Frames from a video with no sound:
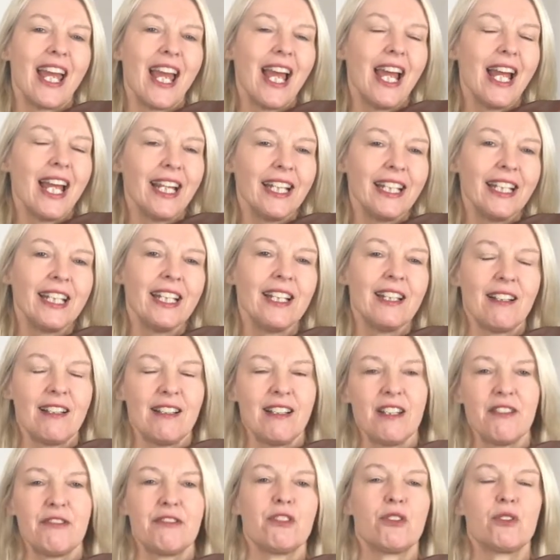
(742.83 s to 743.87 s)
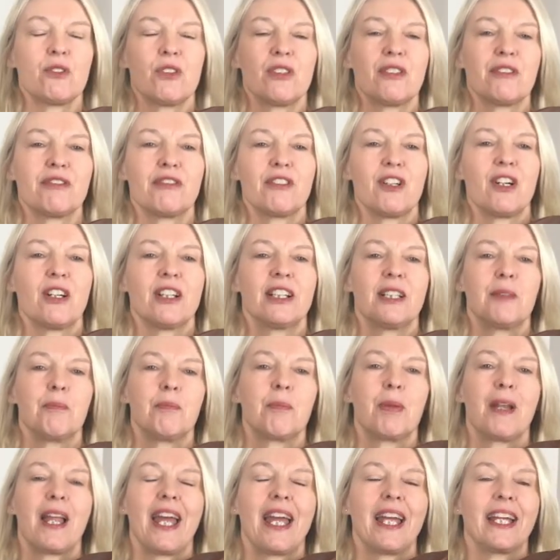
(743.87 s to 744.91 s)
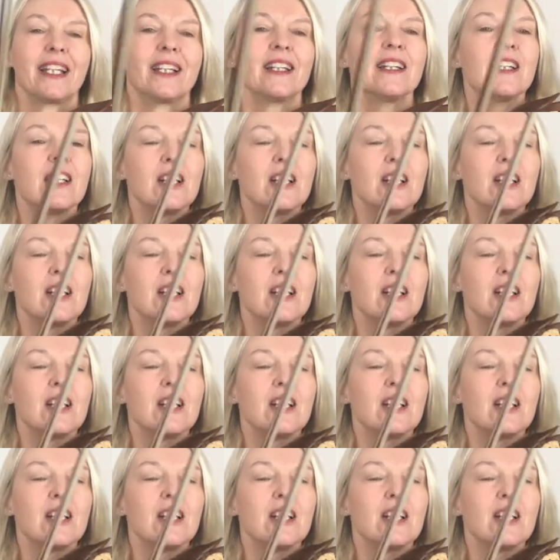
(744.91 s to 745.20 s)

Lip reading: any level of violin playing.